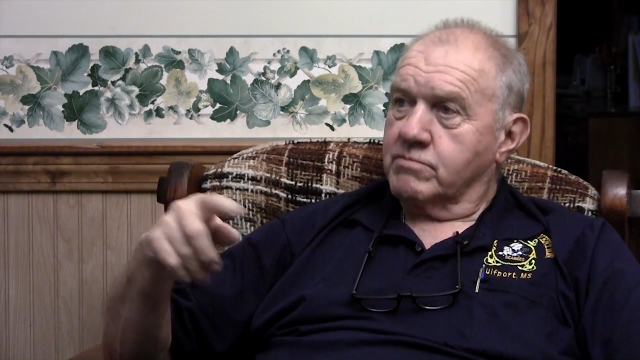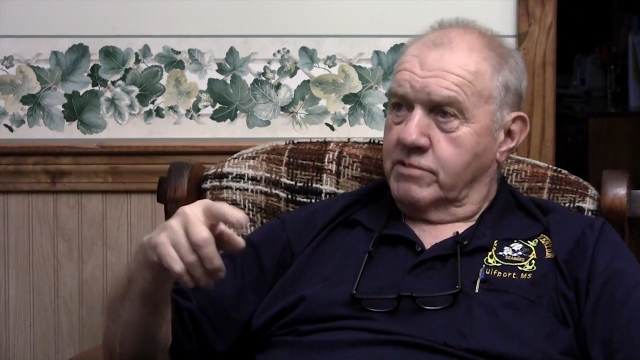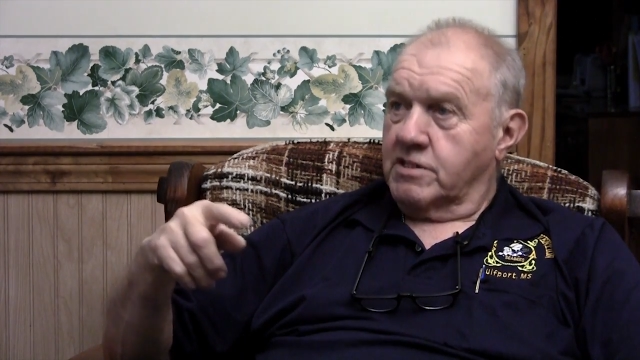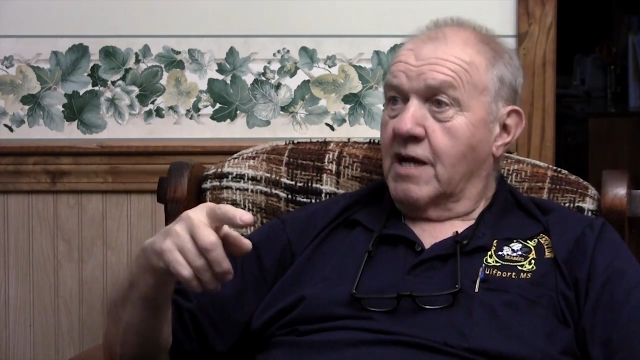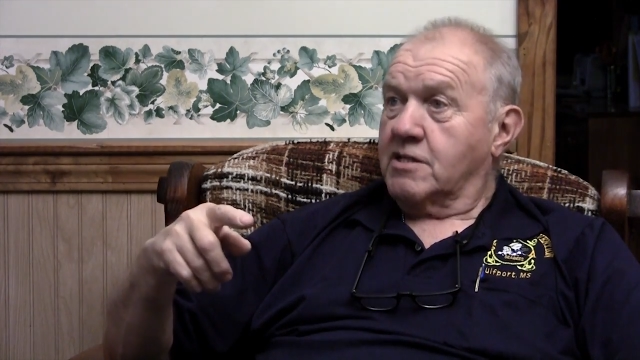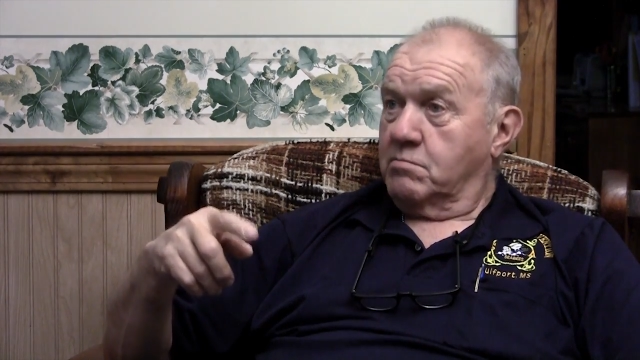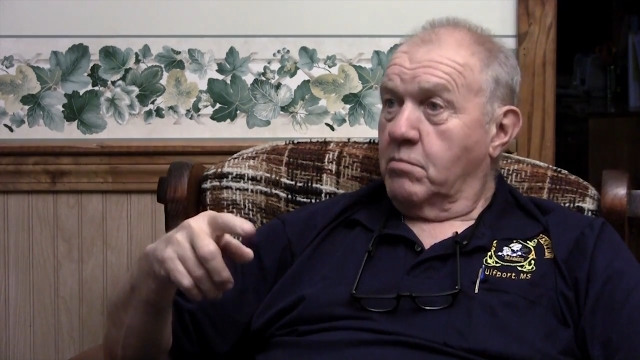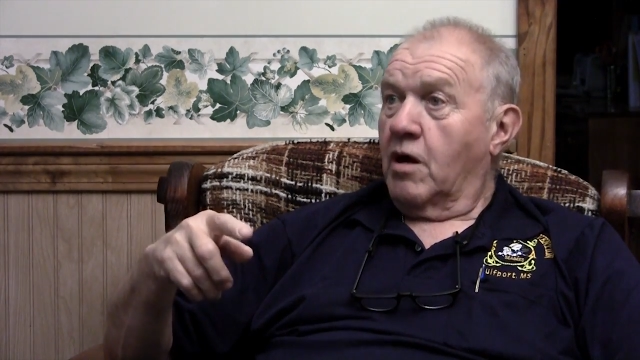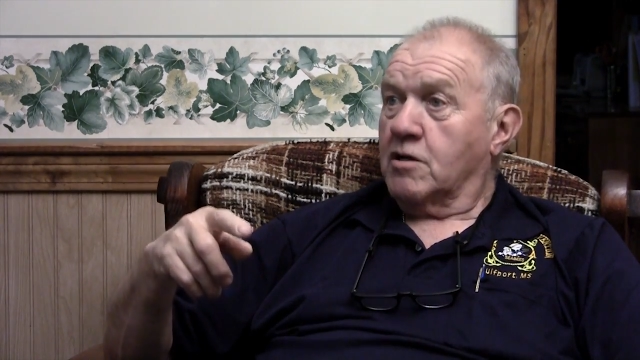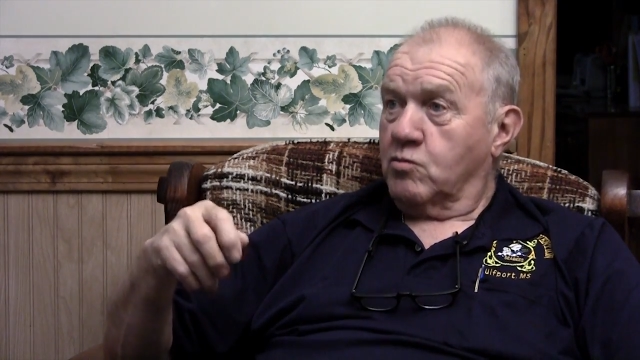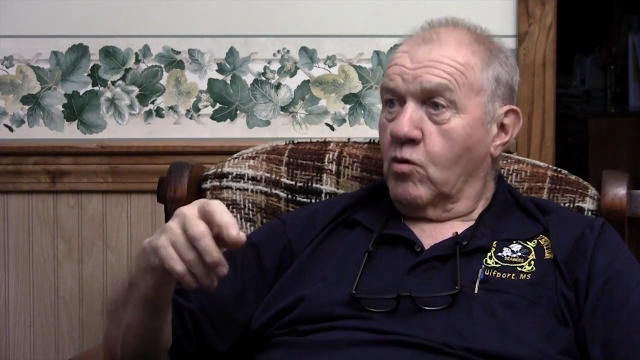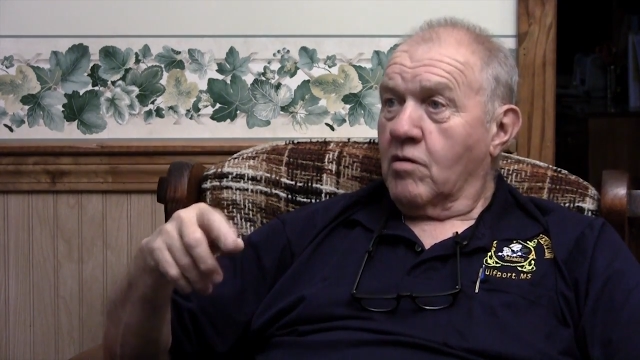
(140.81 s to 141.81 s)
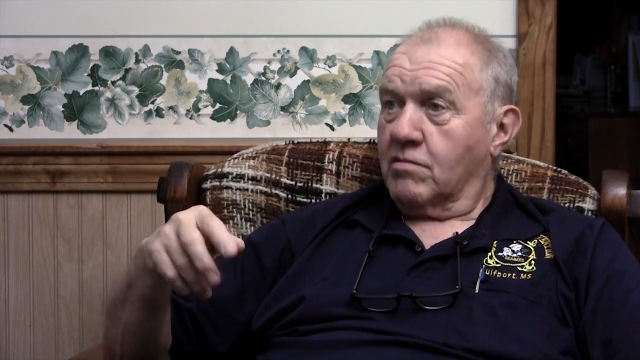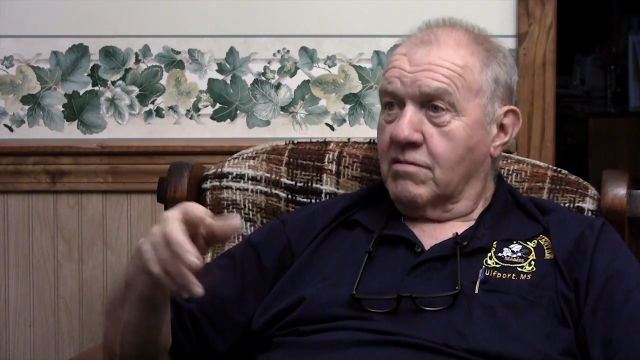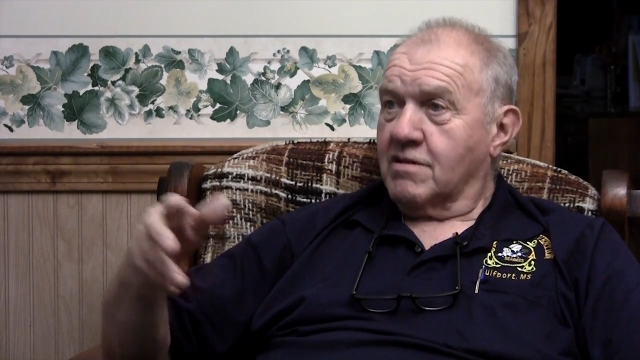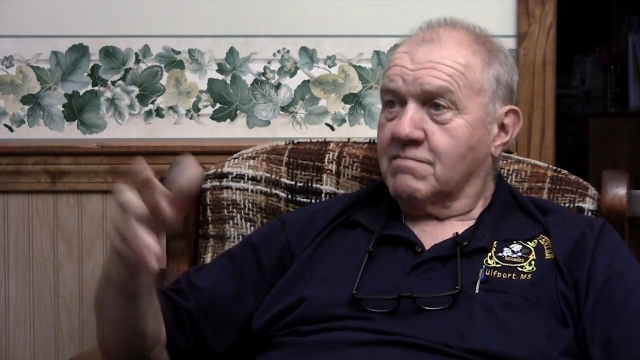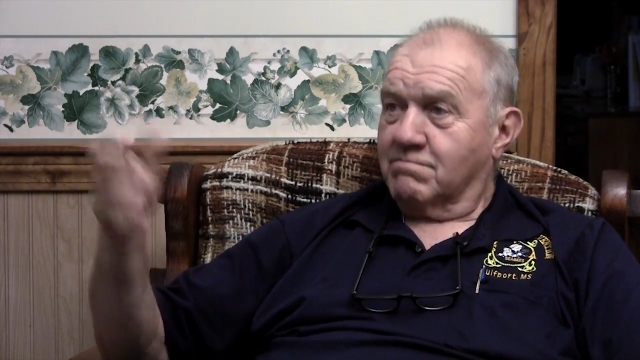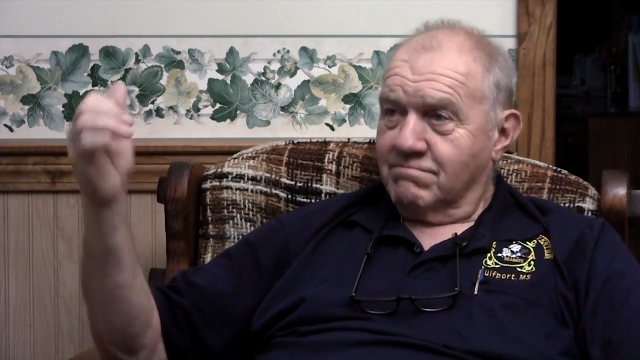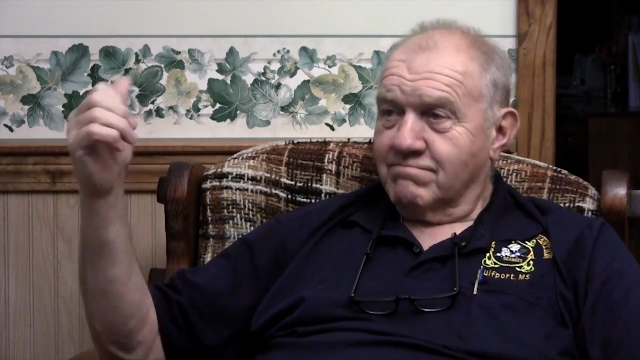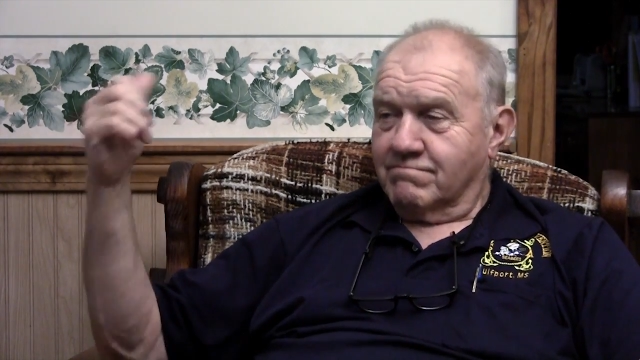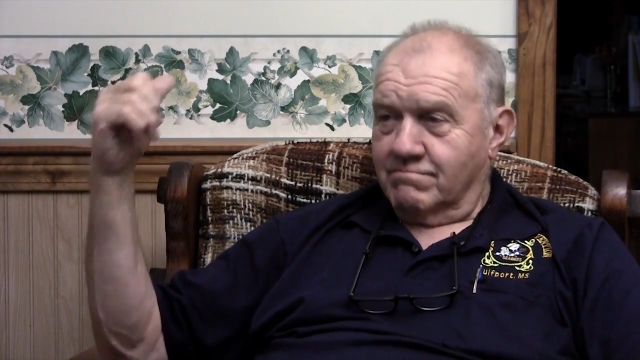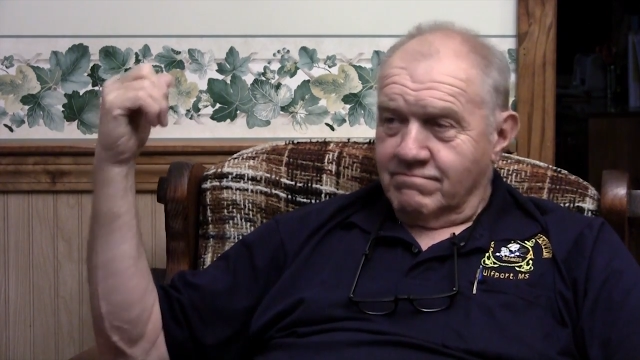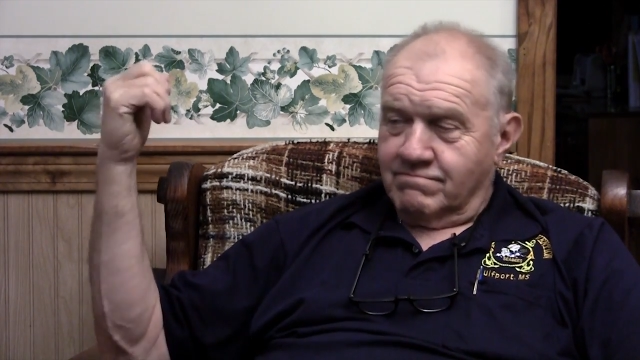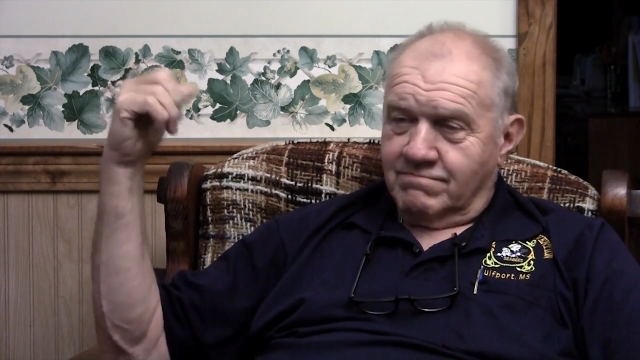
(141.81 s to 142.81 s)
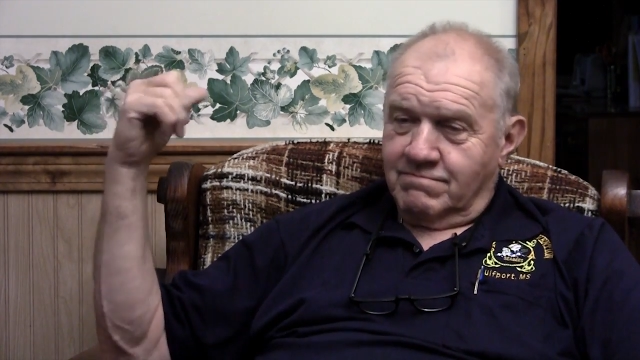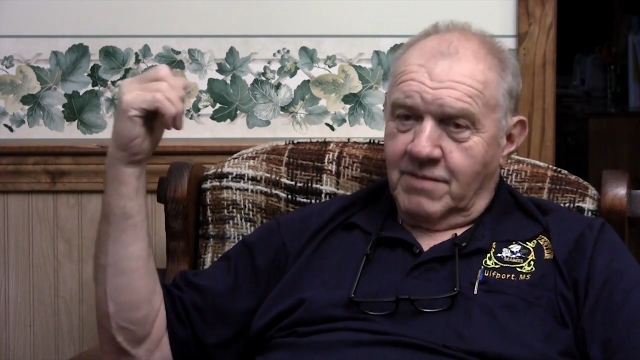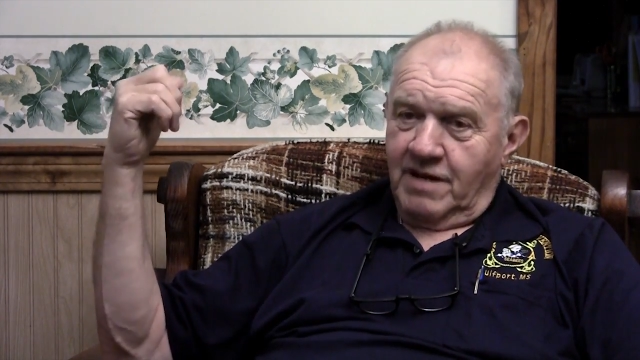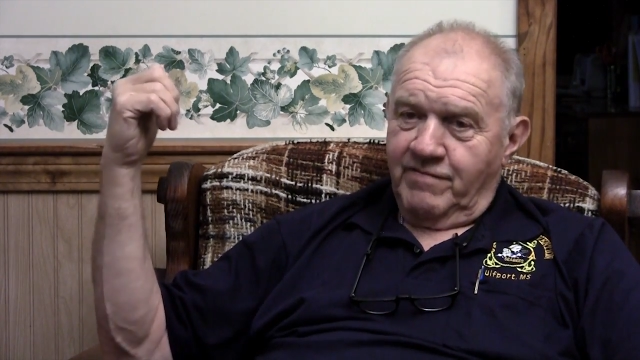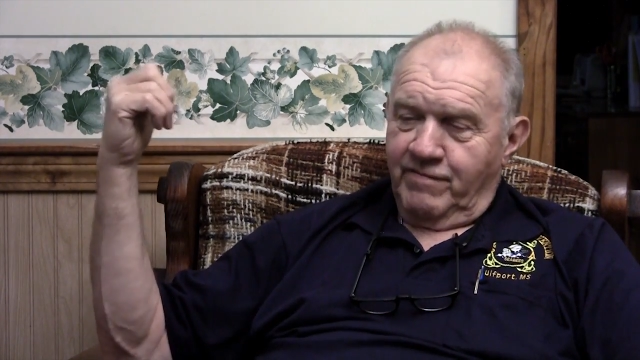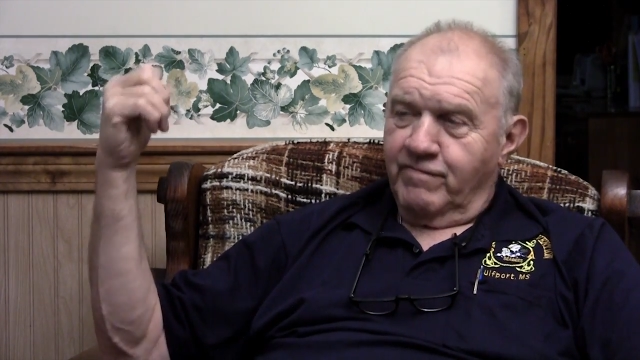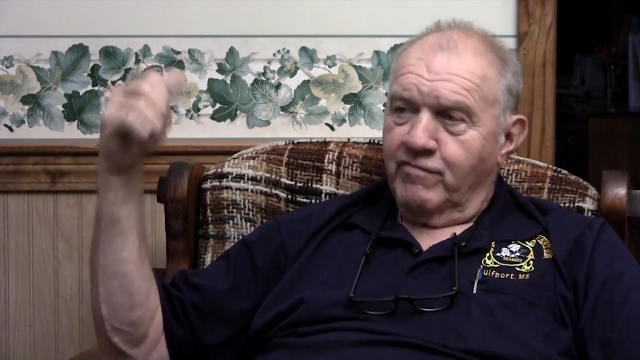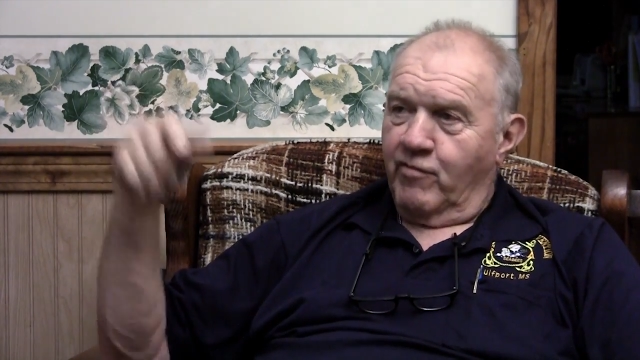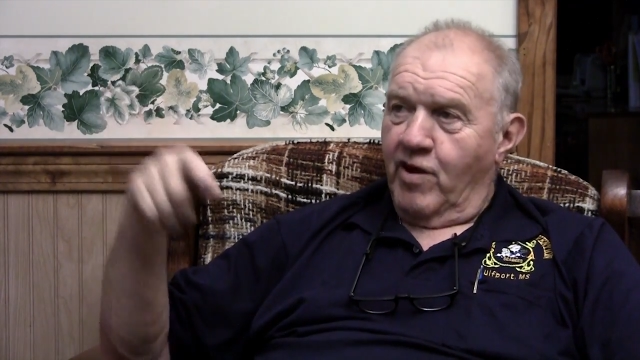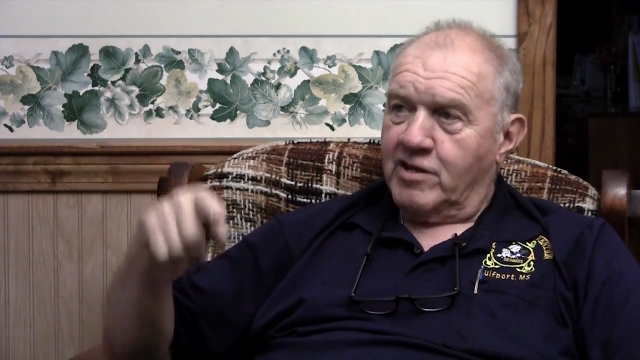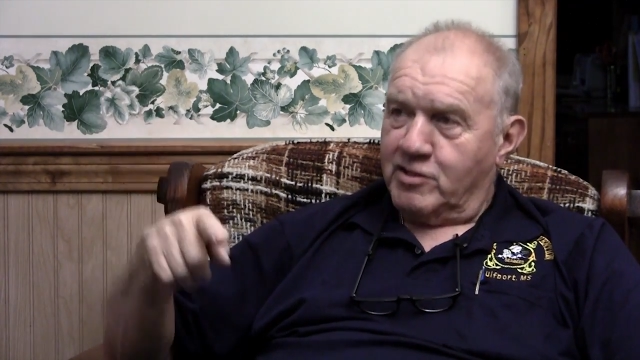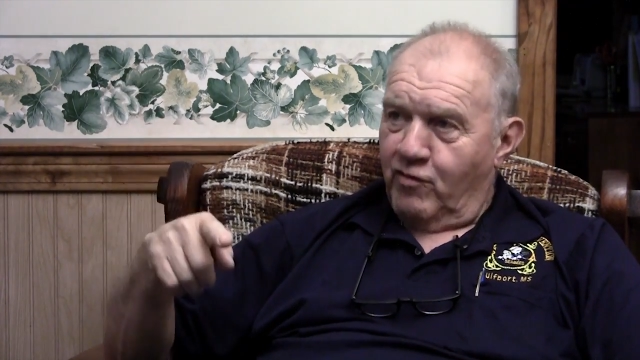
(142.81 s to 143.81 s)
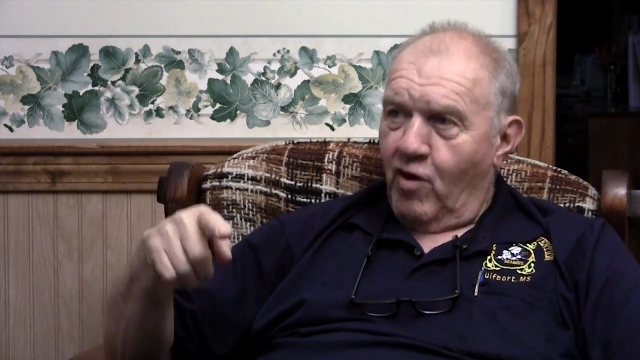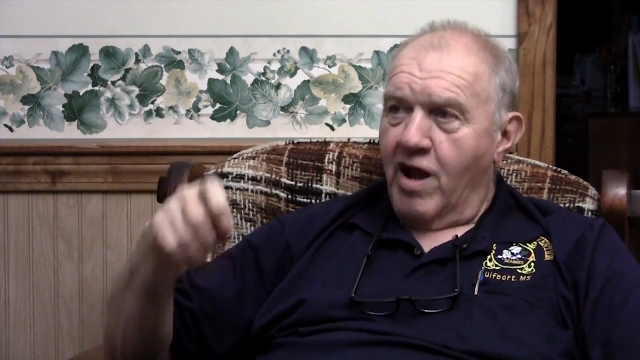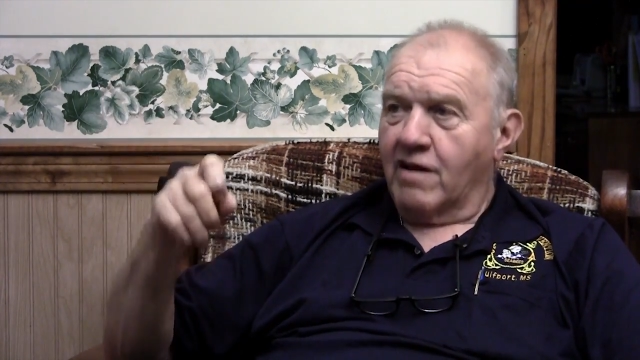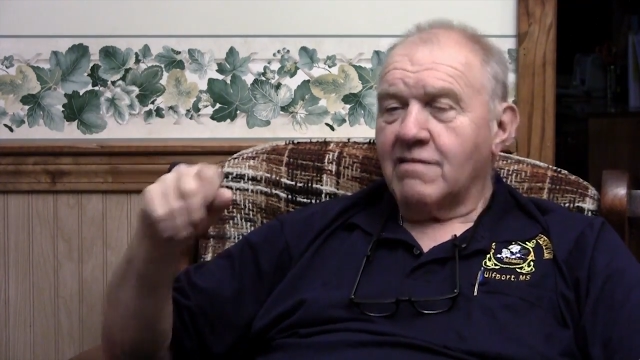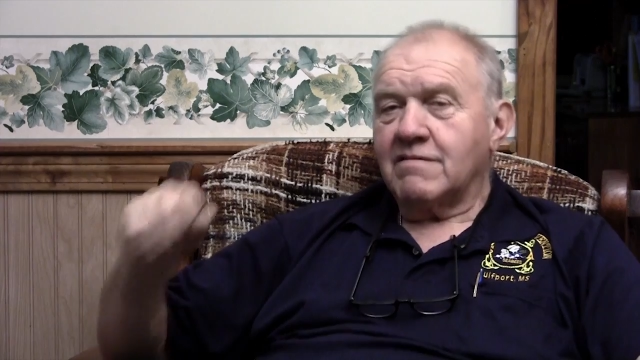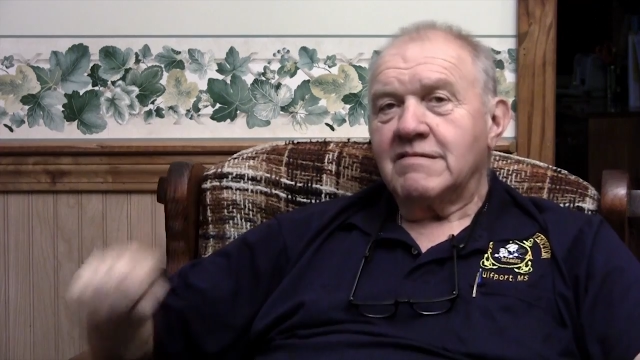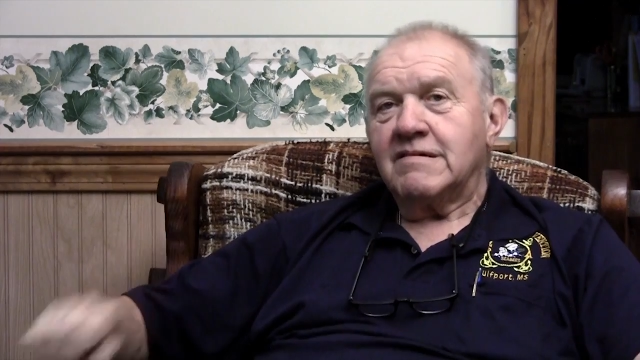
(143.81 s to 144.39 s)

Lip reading: Sergeant Bosworth, my friend's friend.